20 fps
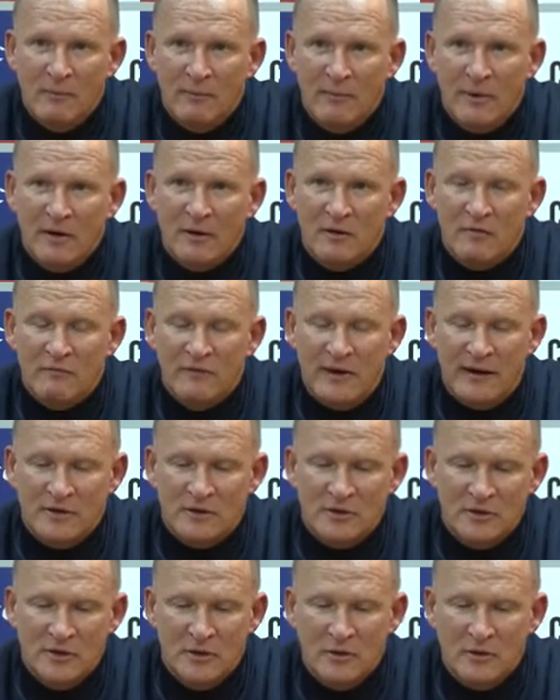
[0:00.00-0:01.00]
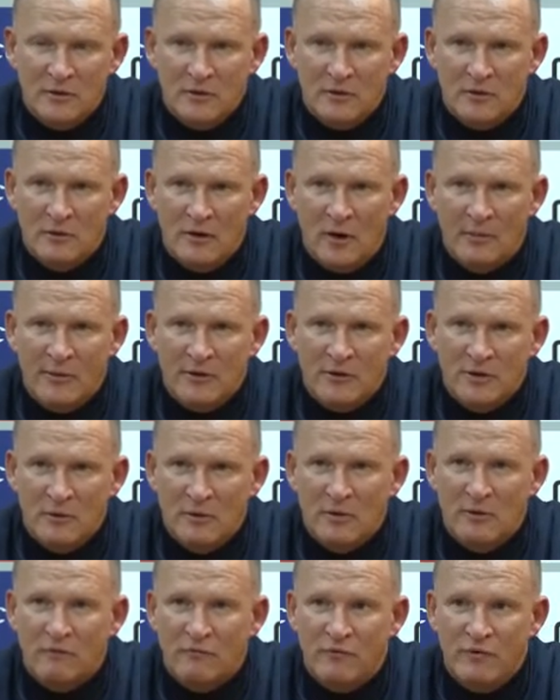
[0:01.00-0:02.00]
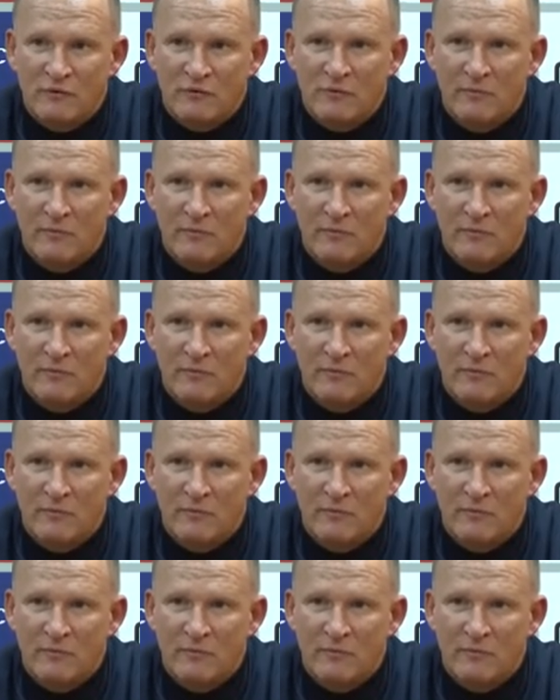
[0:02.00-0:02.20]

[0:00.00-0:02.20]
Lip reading: plenty of action and opportunities for us